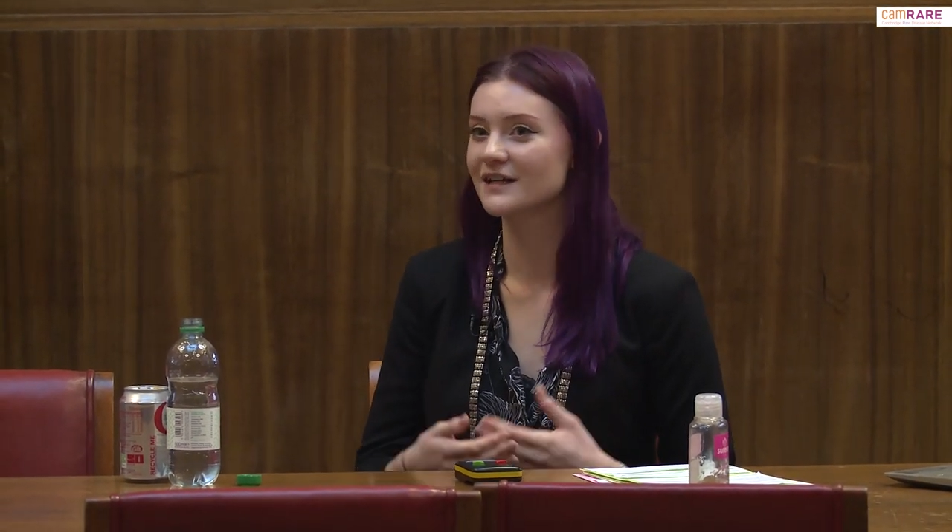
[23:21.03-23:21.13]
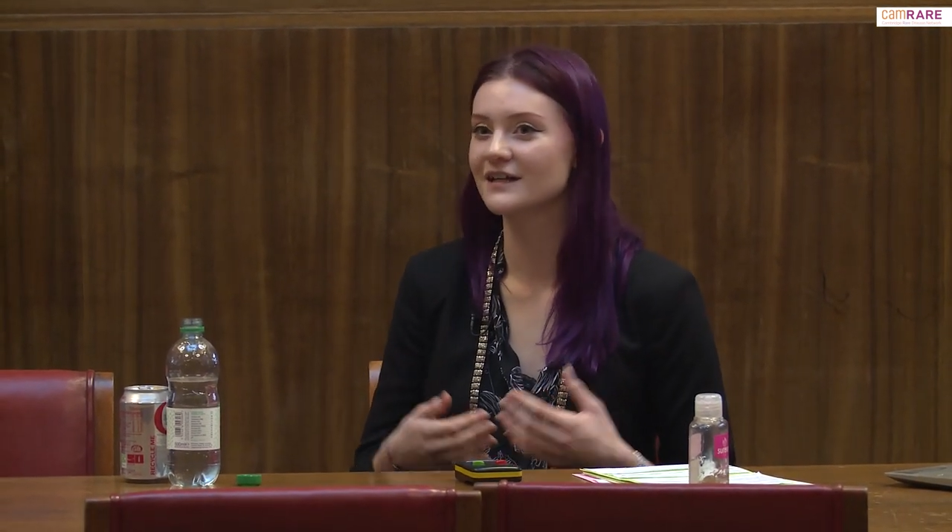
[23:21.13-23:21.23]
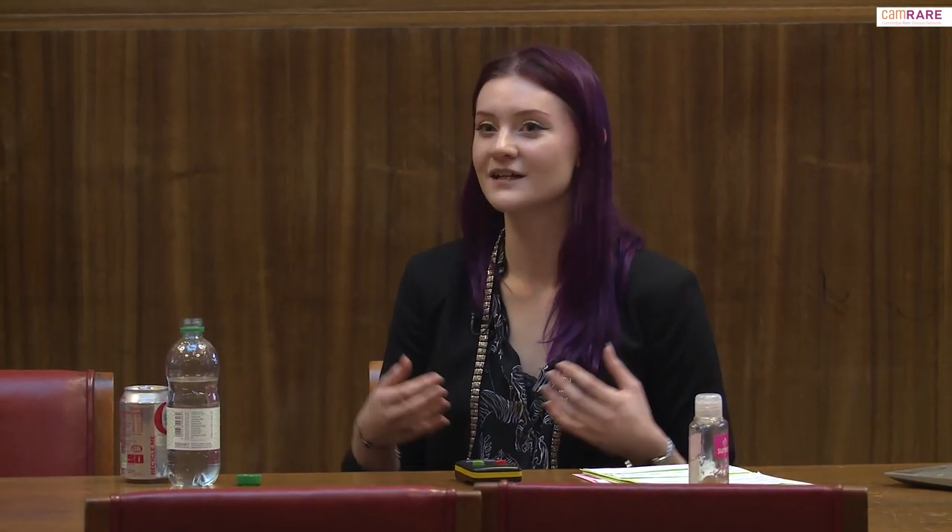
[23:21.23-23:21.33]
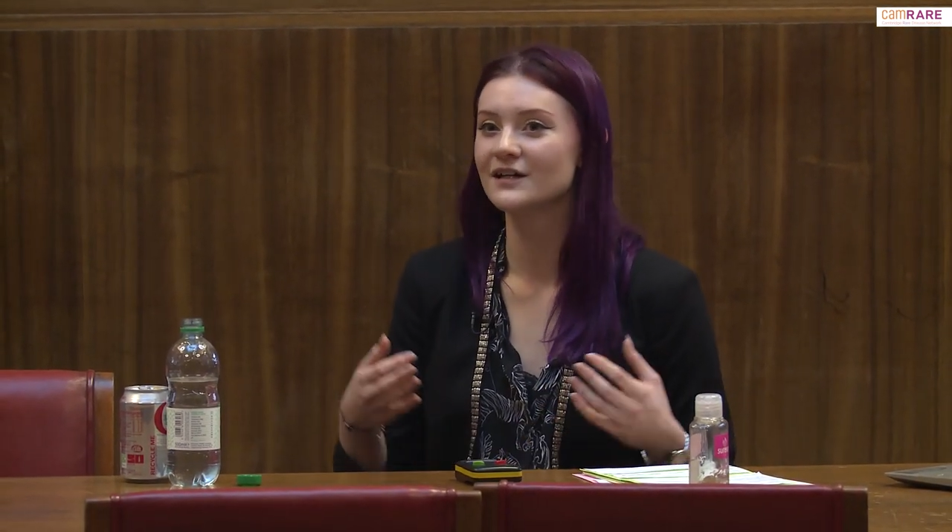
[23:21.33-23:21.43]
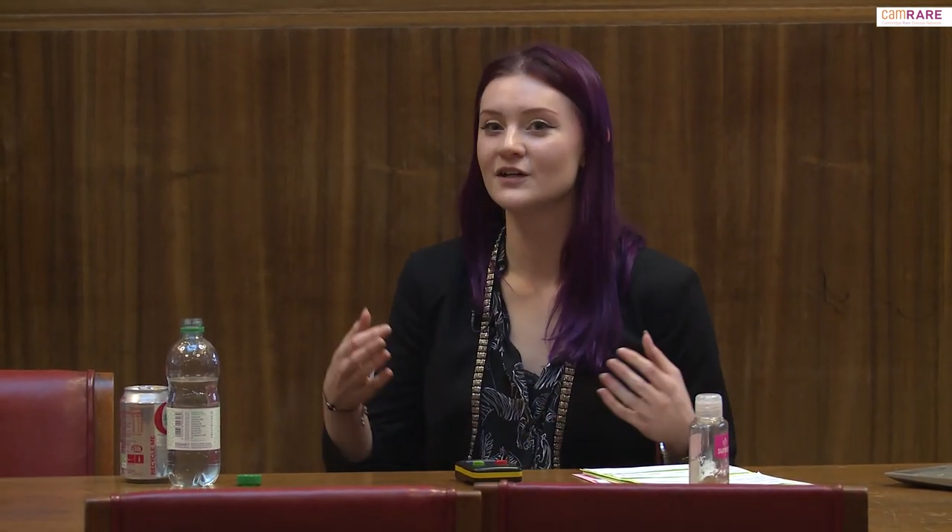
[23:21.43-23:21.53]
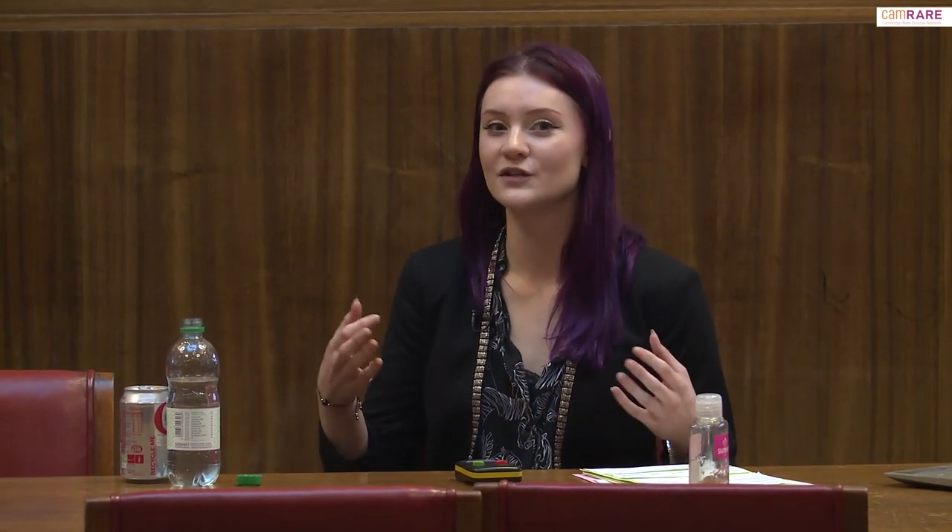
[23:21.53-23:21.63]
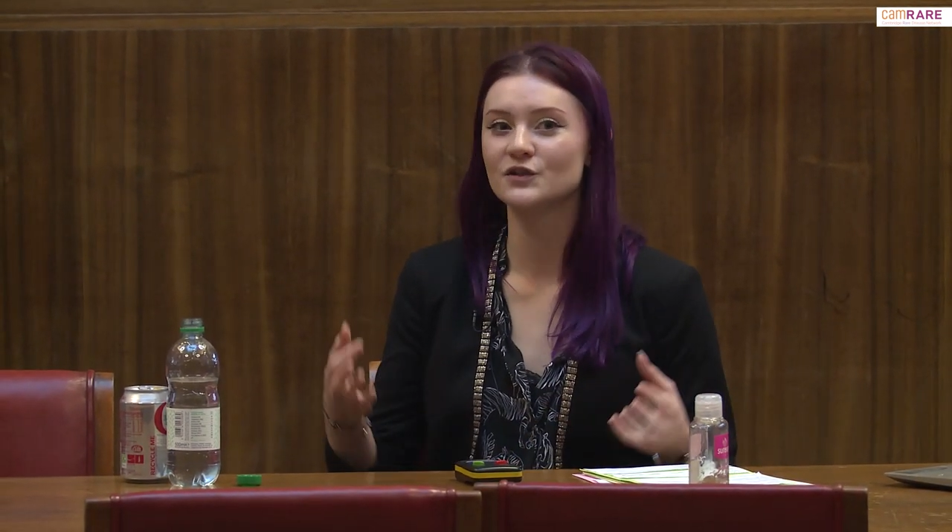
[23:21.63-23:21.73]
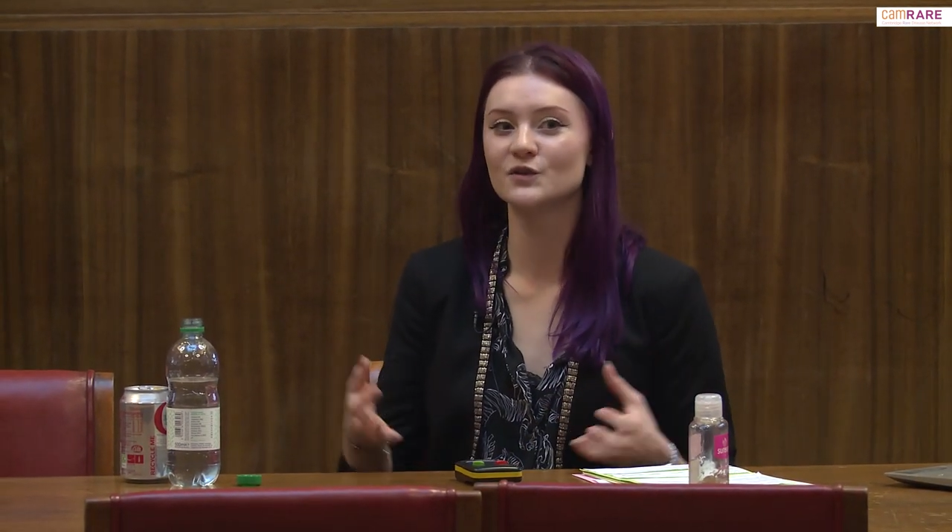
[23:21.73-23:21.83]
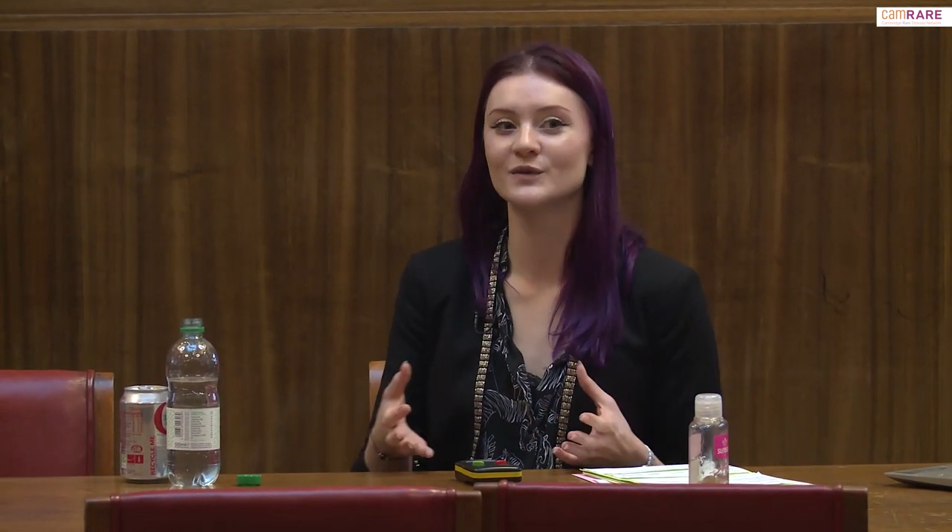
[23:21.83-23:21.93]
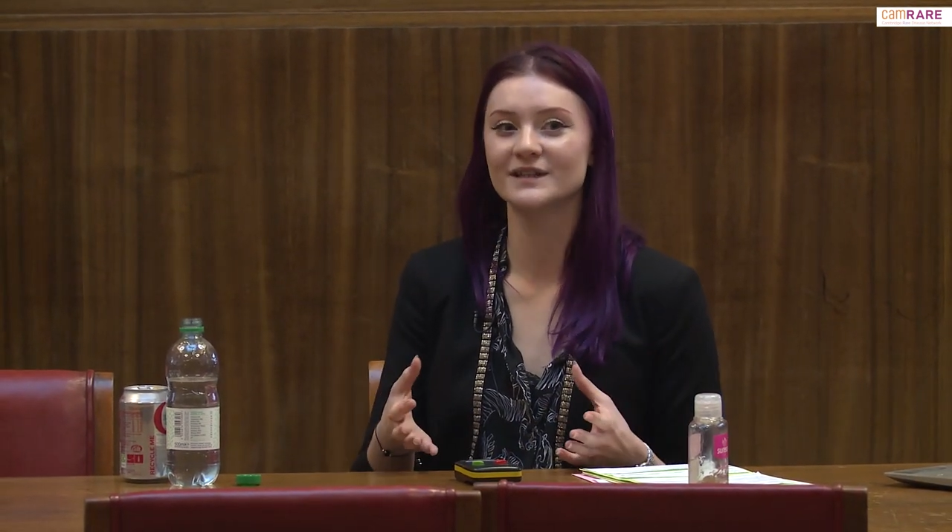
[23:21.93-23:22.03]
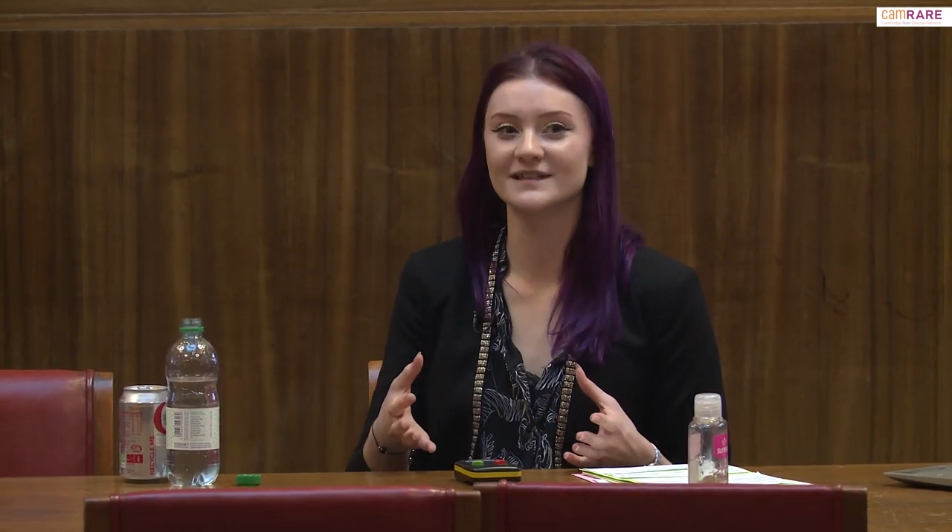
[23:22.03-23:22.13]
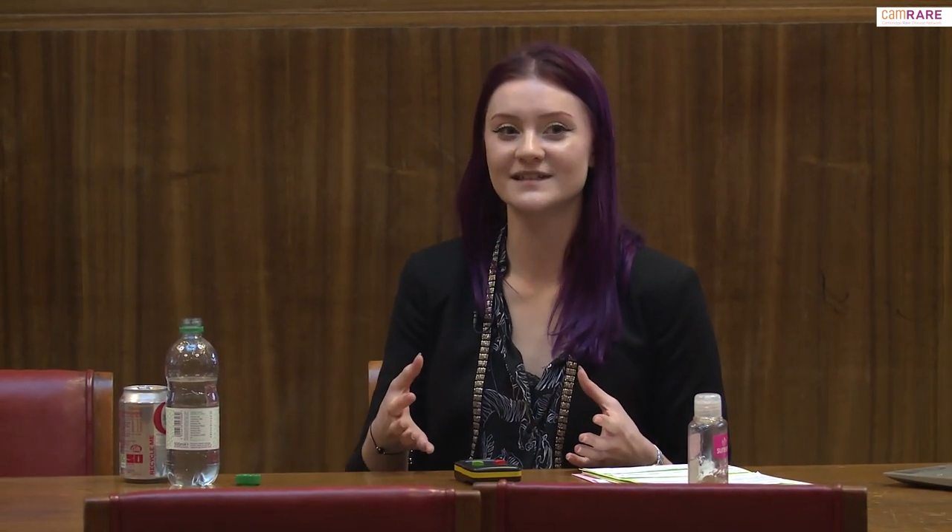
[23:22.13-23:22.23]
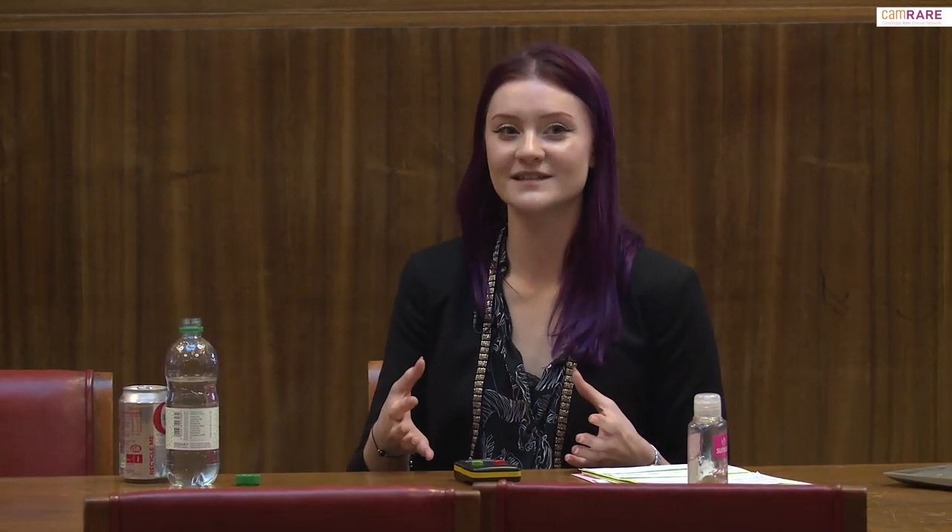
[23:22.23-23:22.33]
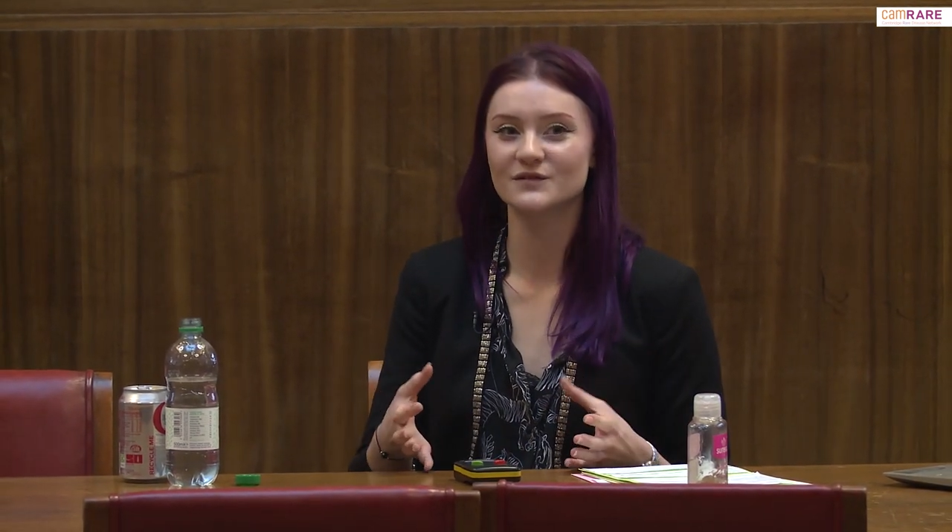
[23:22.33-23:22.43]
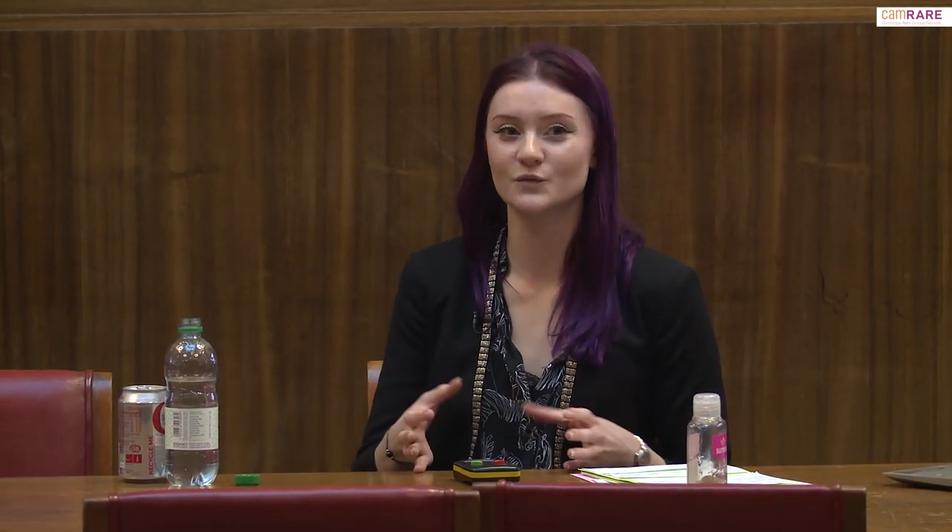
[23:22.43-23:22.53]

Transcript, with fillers: that humans,